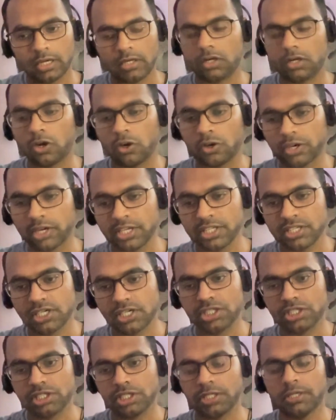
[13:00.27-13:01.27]

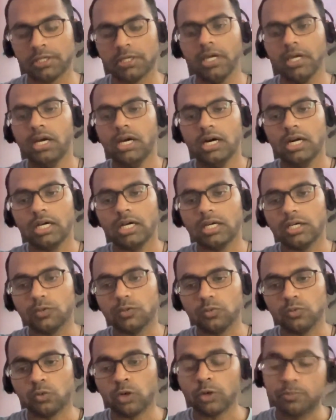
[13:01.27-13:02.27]
organization,
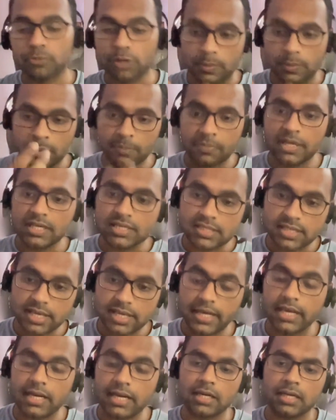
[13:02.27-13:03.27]
what problem does their